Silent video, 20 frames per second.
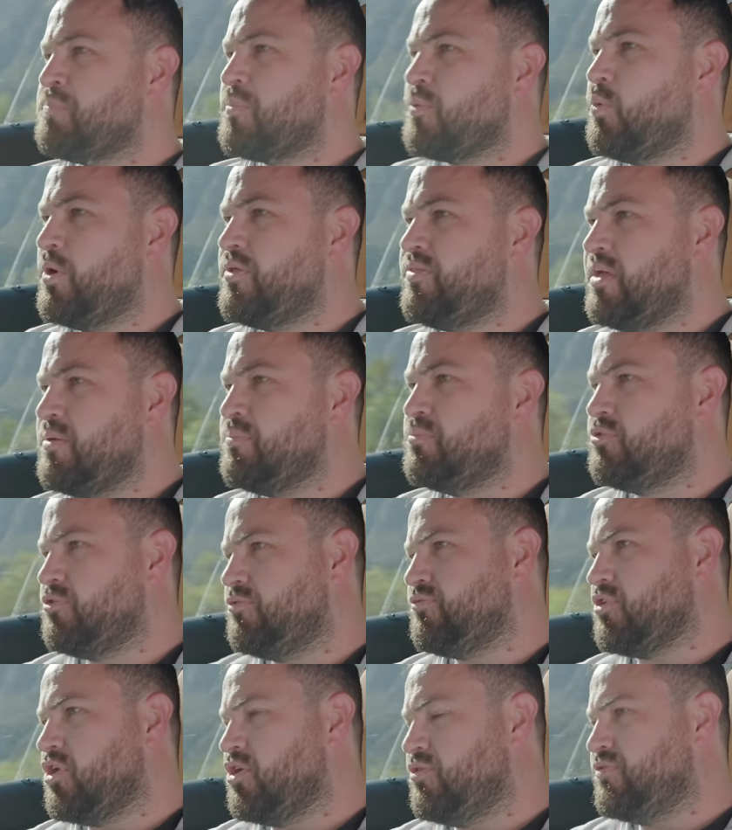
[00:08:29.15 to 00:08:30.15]
when they
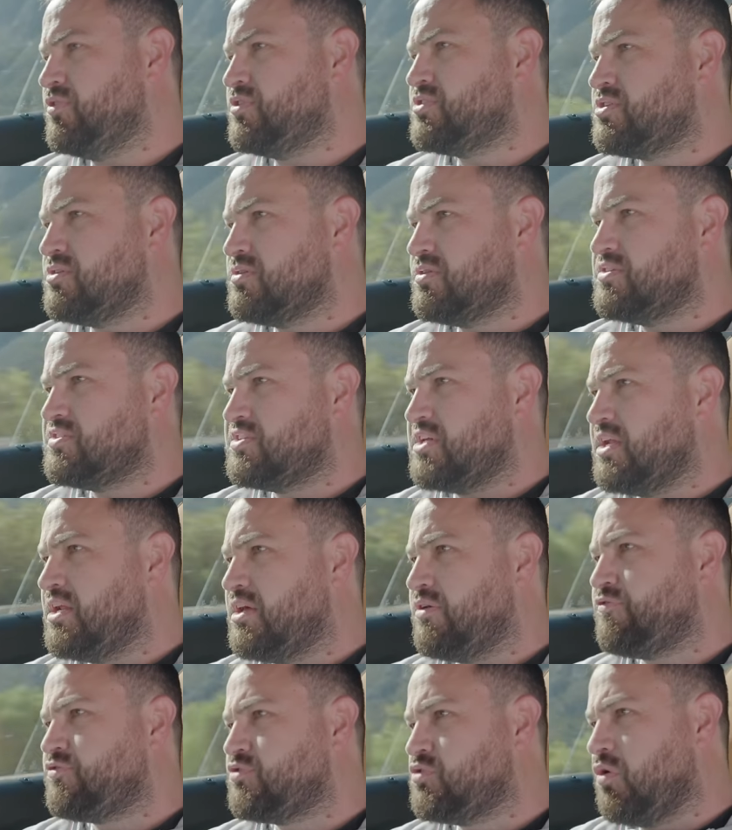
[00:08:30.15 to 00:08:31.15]
moved over to the
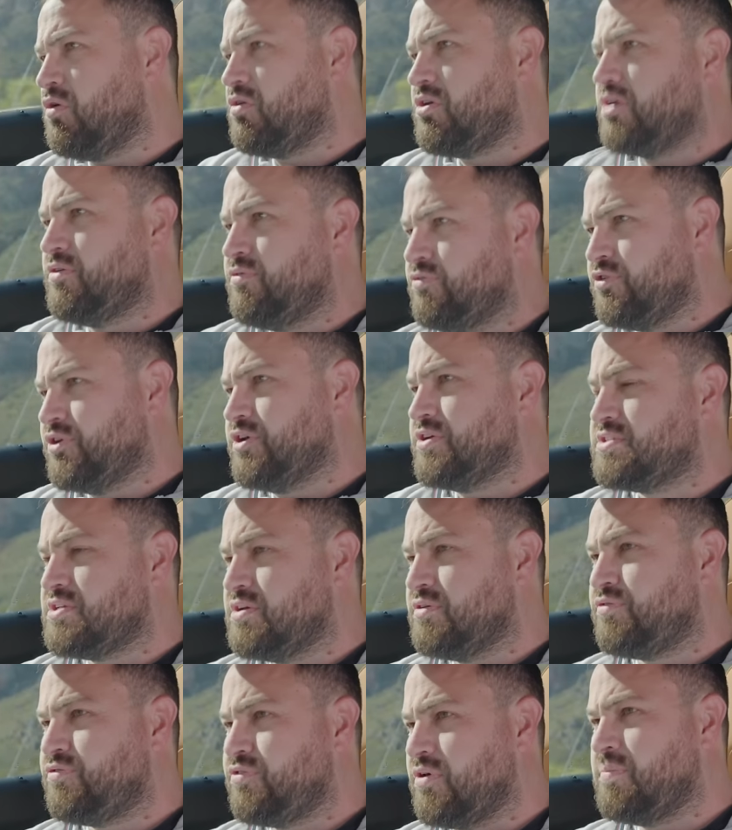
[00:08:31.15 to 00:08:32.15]
ZF torque
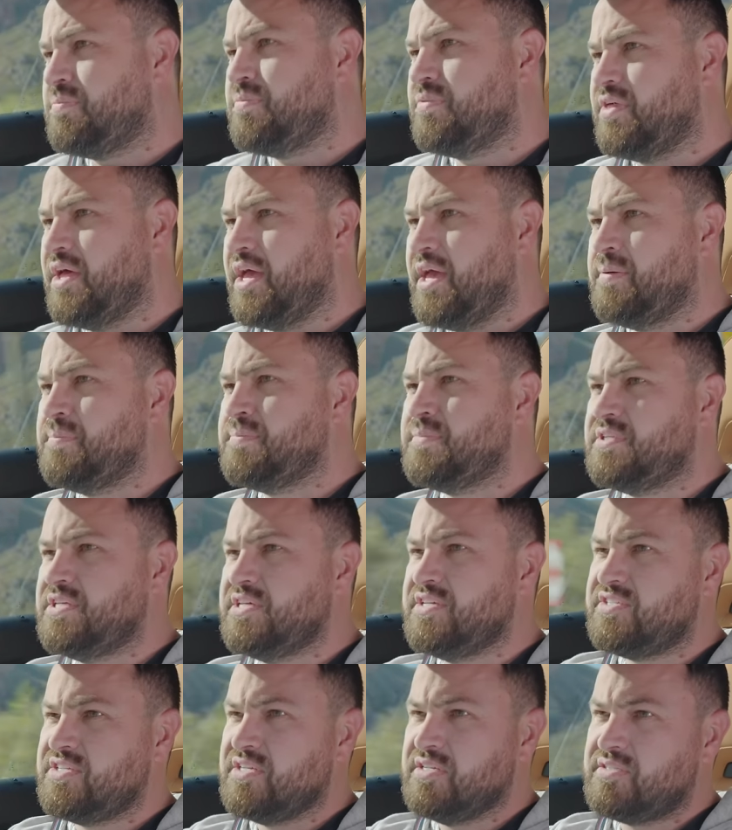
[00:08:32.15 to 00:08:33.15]
converter from the
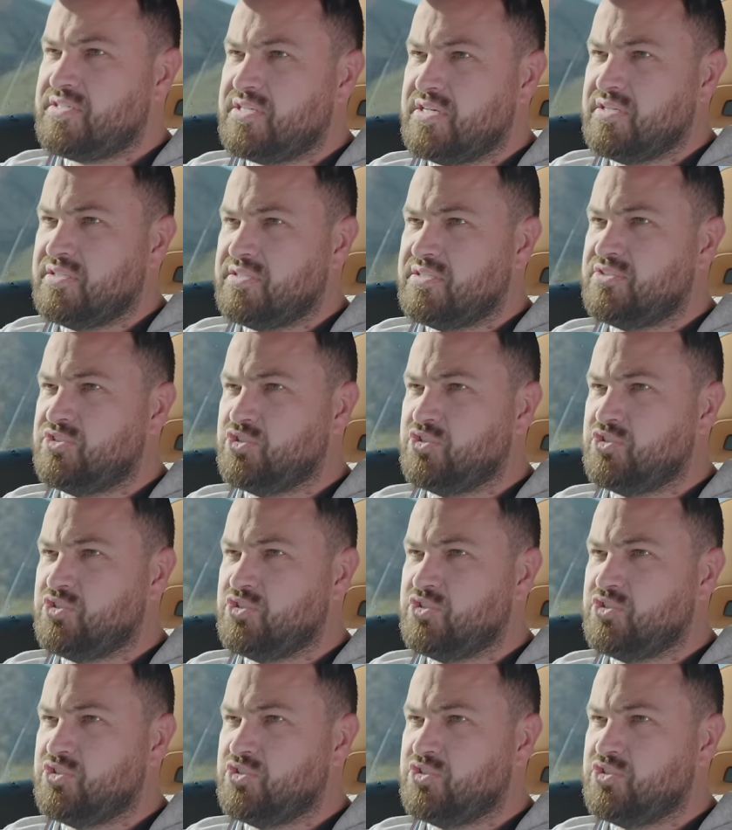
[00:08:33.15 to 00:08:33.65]
M-DCT